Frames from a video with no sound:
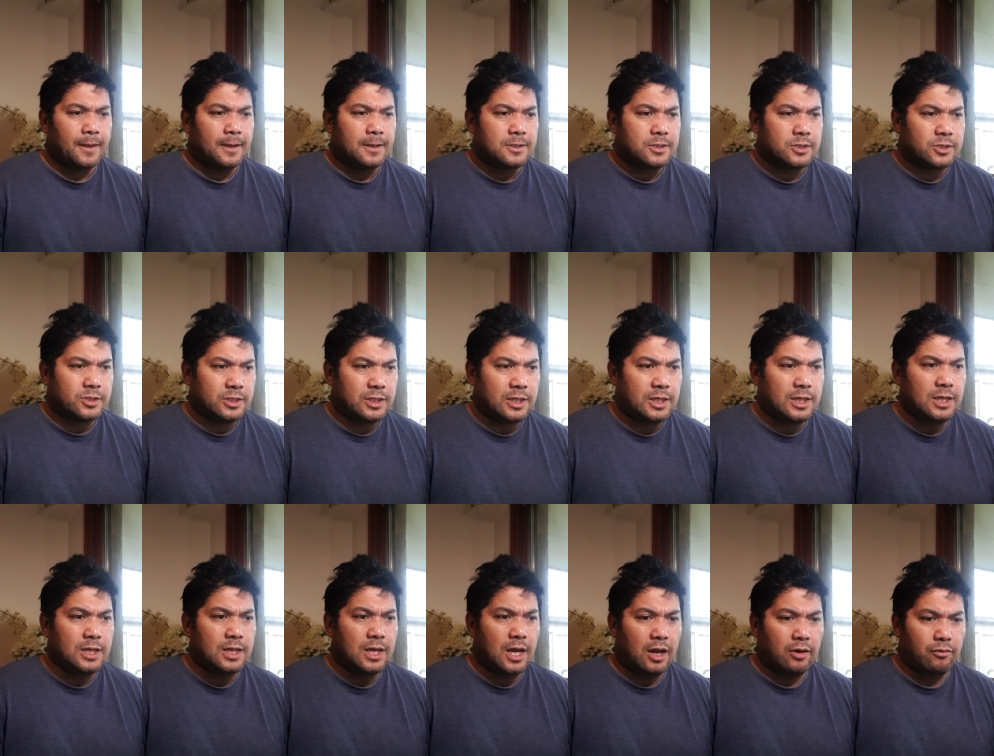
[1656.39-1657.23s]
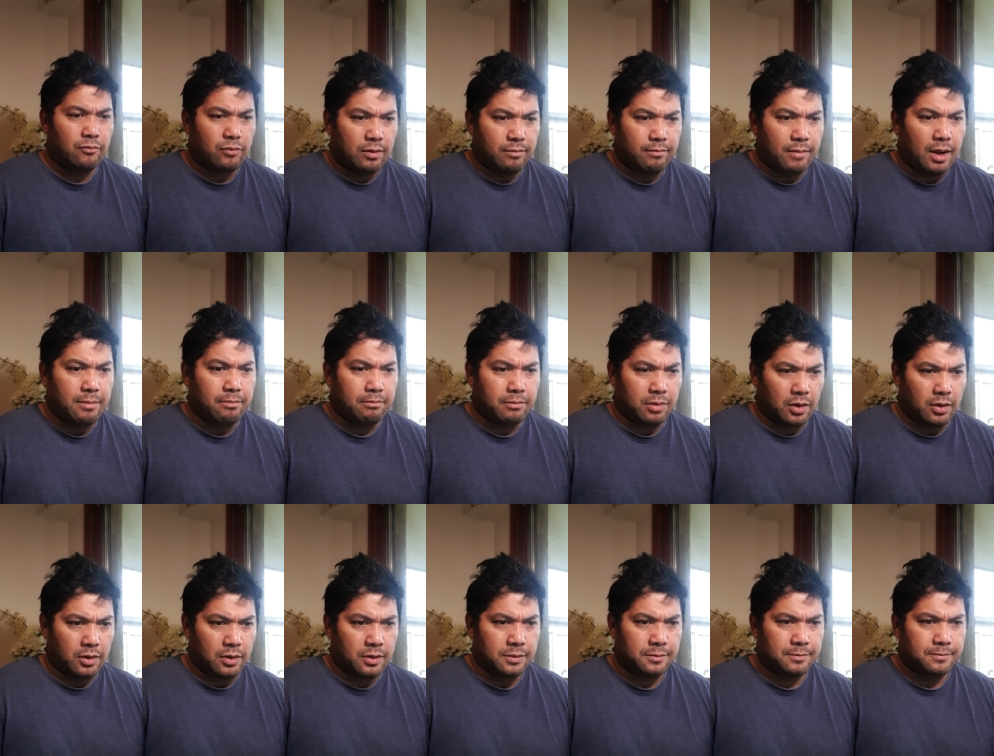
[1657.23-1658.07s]
see and
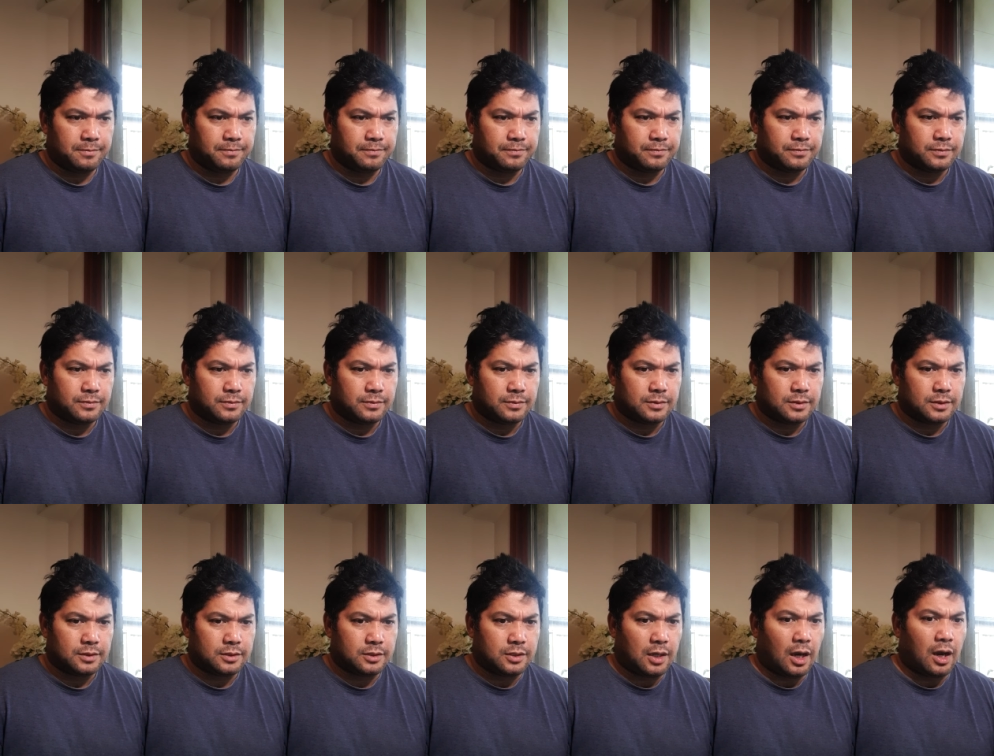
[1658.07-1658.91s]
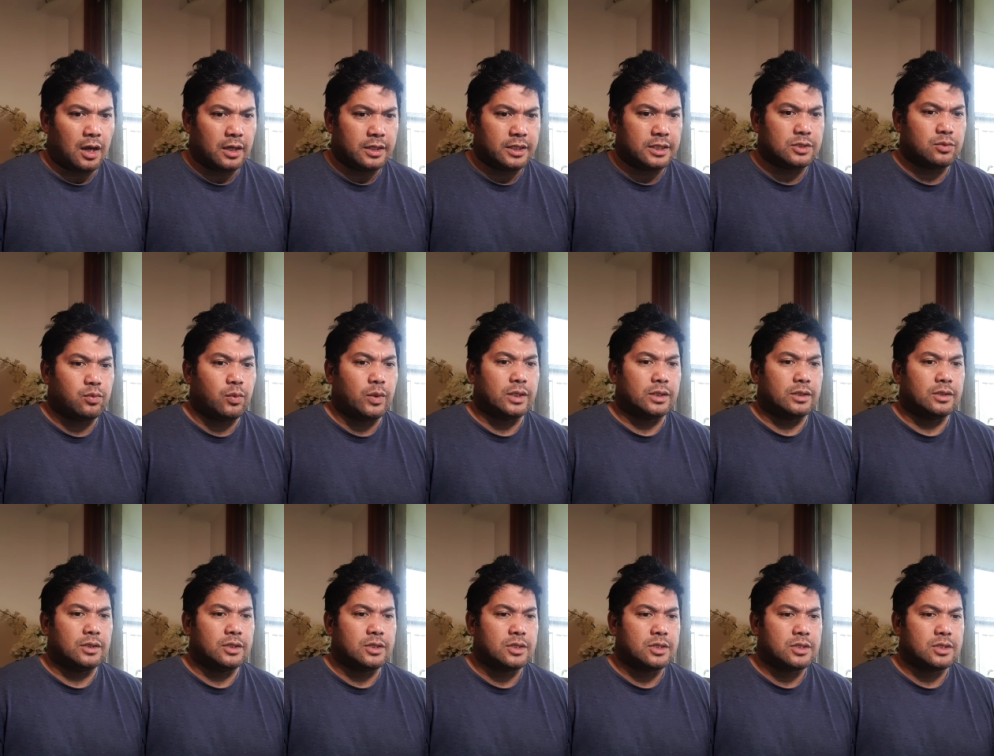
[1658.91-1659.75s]
remember God is
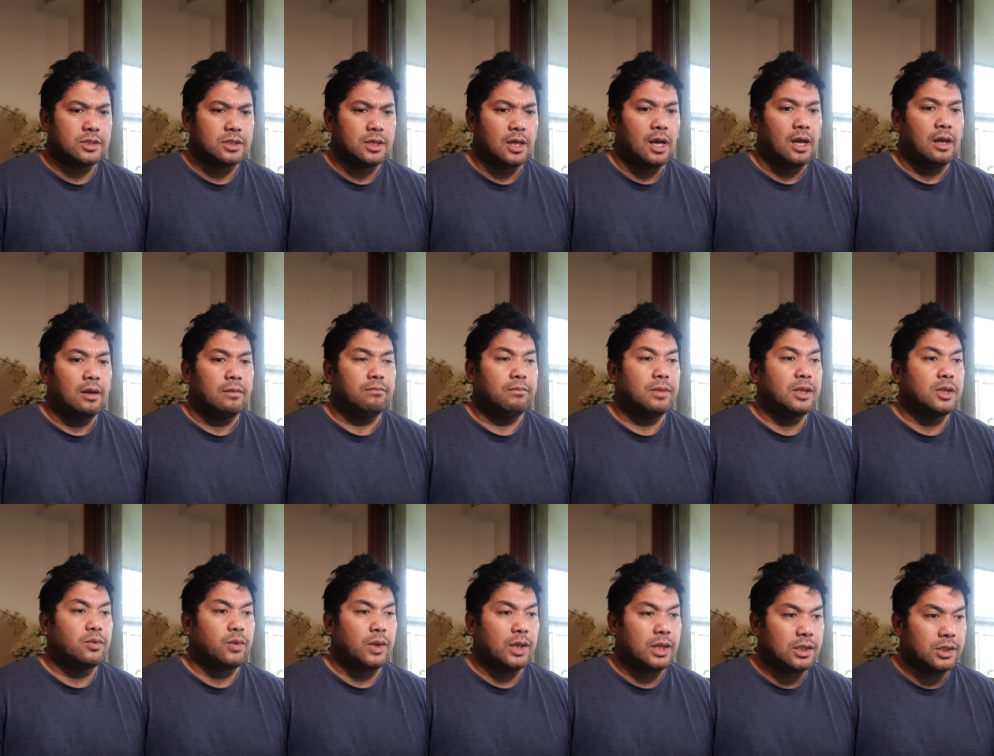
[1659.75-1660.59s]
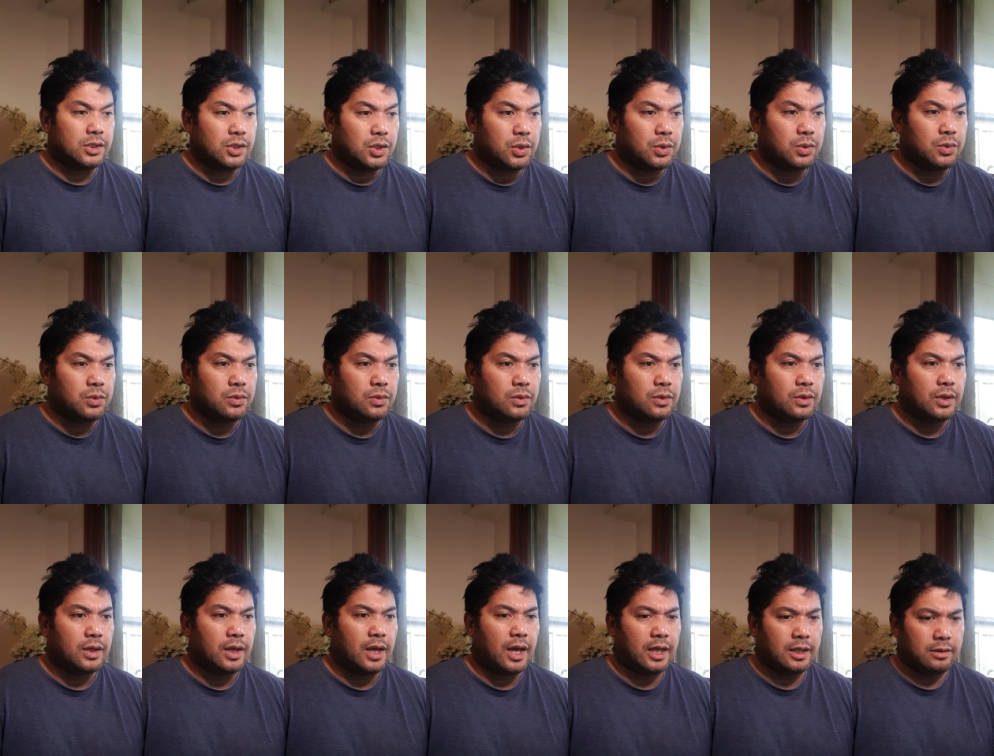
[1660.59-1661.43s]
witness between you
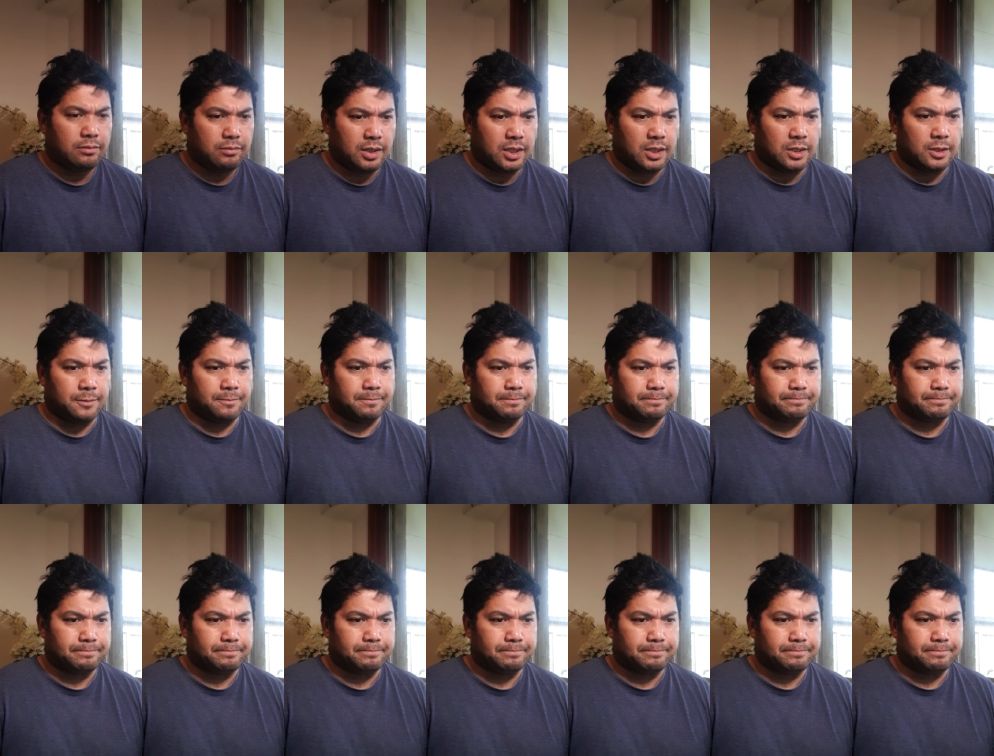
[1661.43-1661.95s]
and me.